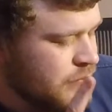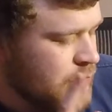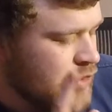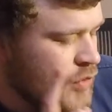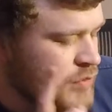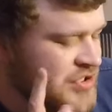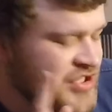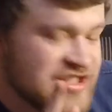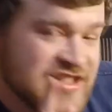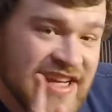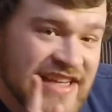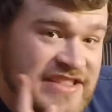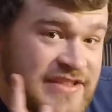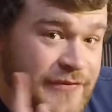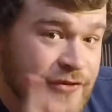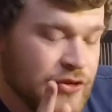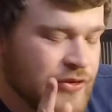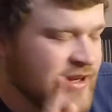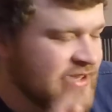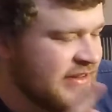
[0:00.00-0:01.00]
which is nice if
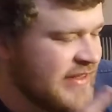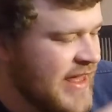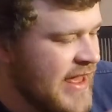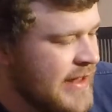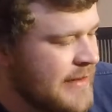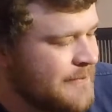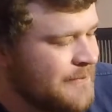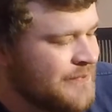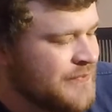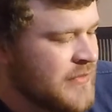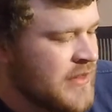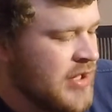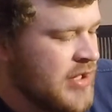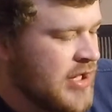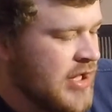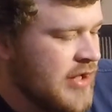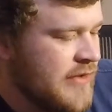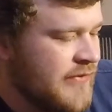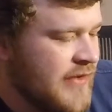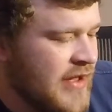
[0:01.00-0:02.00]
you're into that.
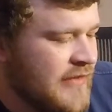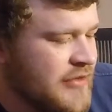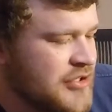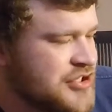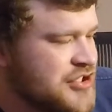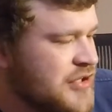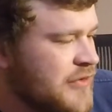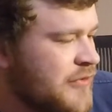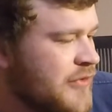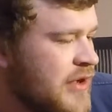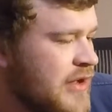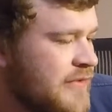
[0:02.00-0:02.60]
5-year shelf life